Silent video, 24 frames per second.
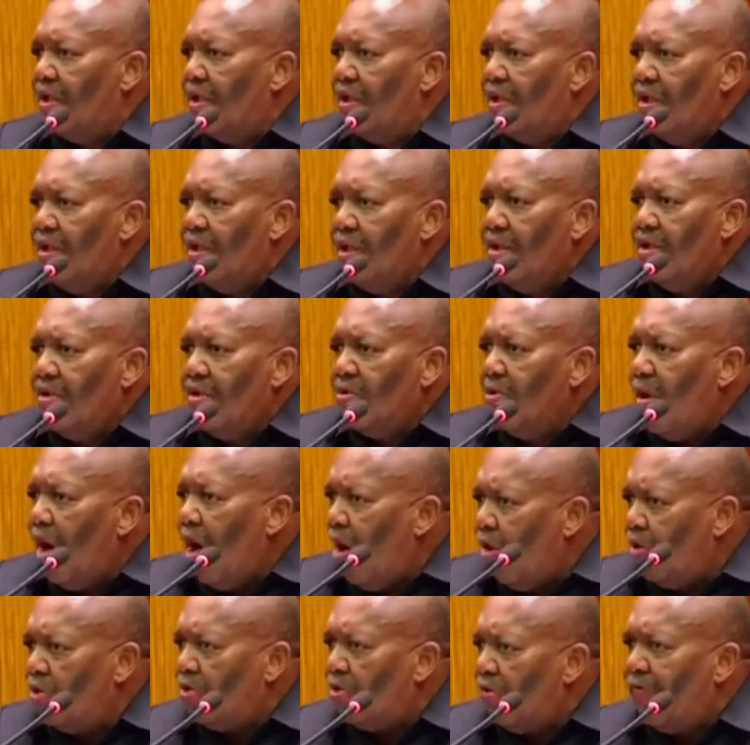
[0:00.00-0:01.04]
here, you
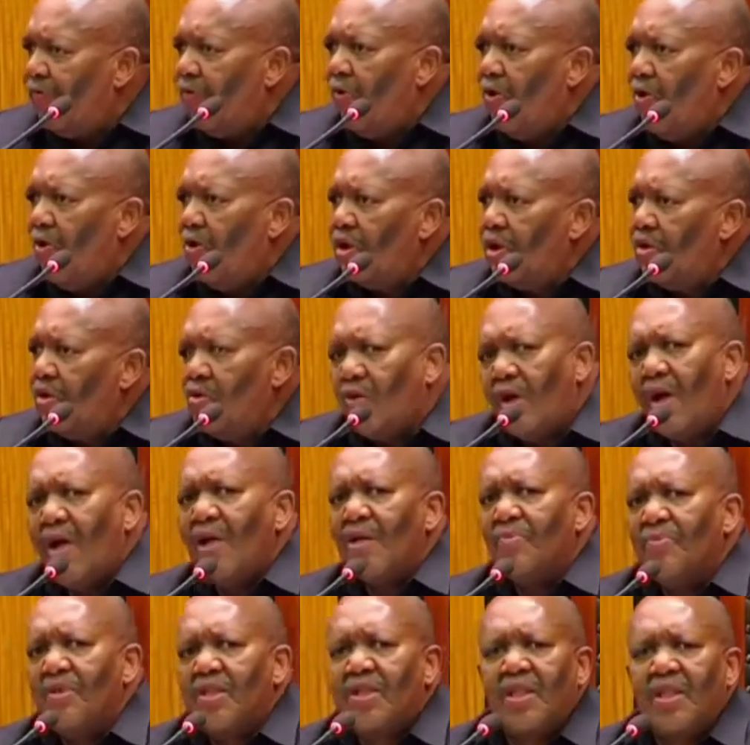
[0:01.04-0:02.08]
are out of order. You
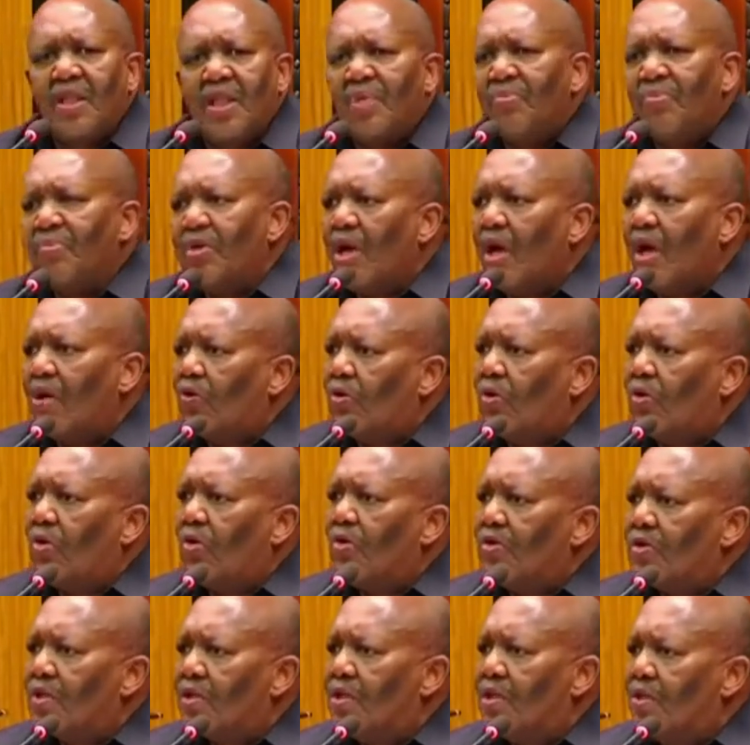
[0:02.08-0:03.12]
can't be screaming
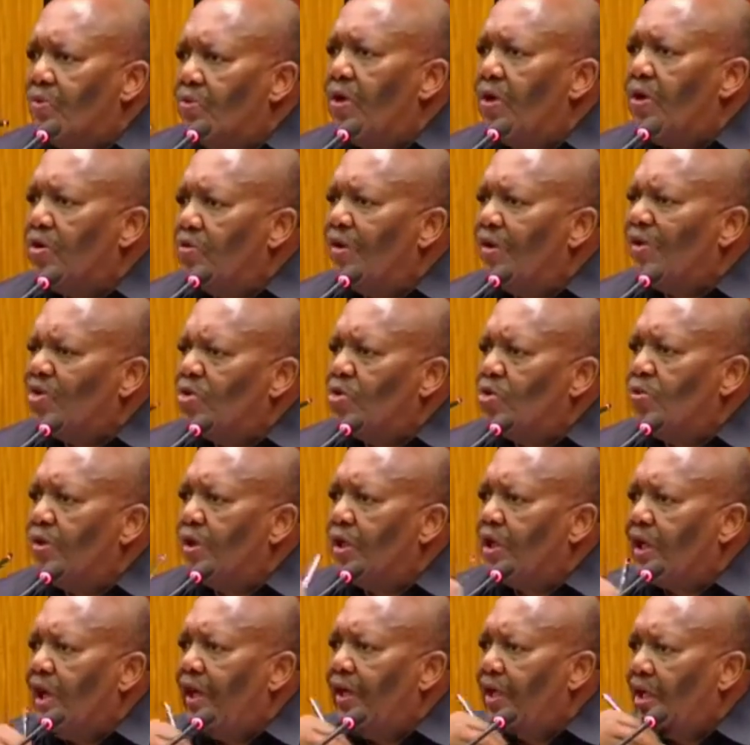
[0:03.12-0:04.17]
across the way you are
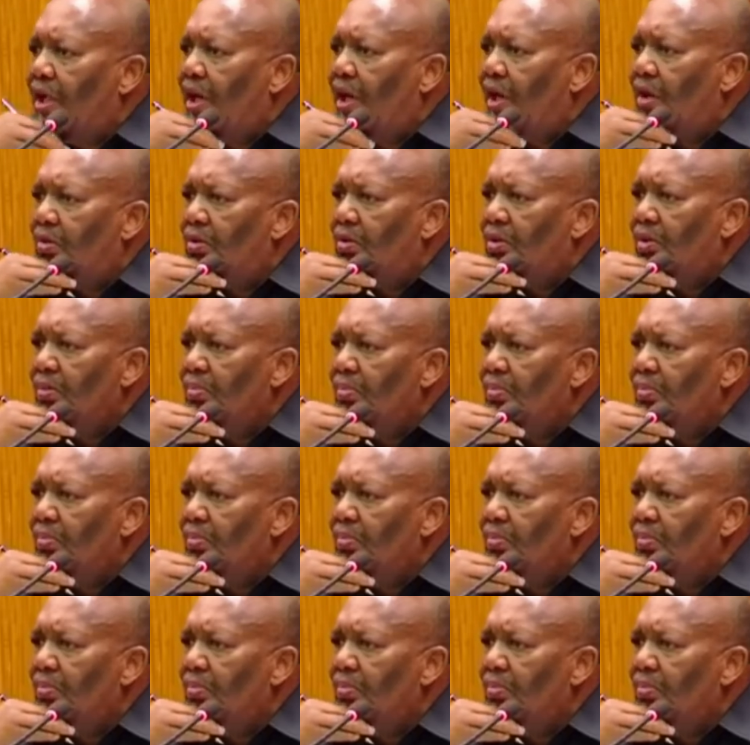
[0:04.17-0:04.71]
doing right now.